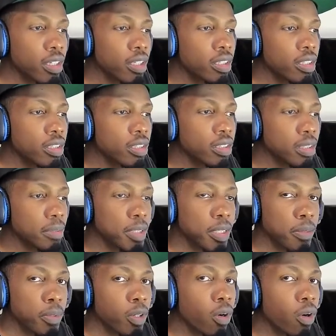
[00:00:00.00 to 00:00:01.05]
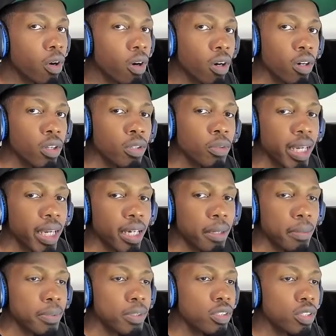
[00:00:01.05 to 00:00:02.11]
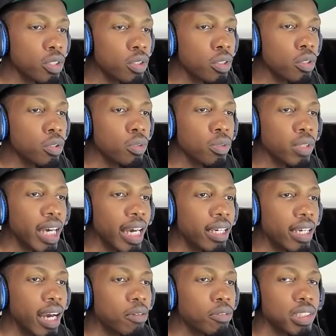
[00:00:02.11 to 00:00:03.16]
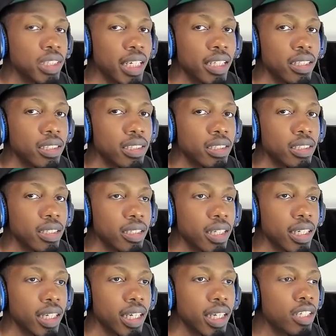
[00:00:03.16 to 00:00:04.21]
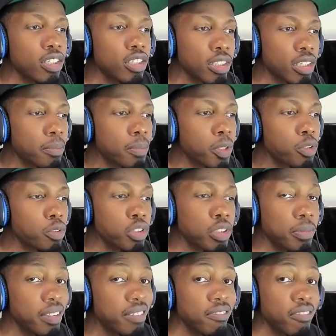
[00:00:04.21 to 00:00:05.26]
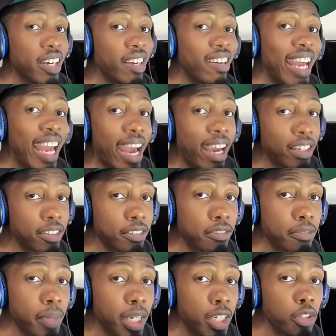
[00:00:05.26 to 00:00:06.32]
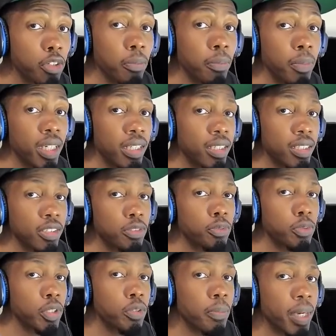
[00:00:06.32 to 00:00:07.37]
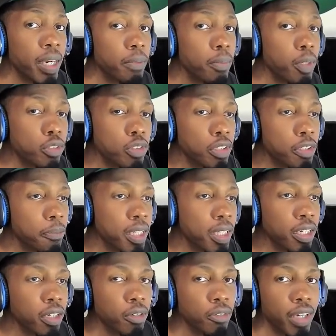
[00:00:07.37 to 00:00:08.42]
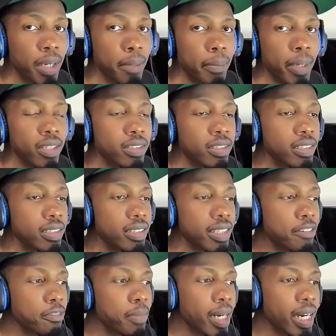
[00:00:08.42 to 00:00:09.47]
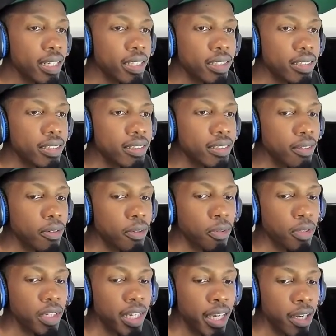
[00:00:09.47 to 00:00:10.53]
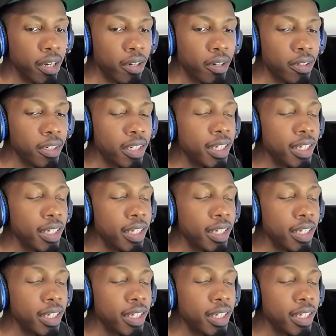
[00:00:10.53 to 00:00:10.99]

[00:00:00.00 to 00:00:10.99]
September, all the way up until, like, I would say the end of summer, you should be very active making your money. This is where you make most of your money on Fanbase, because everybody's on there.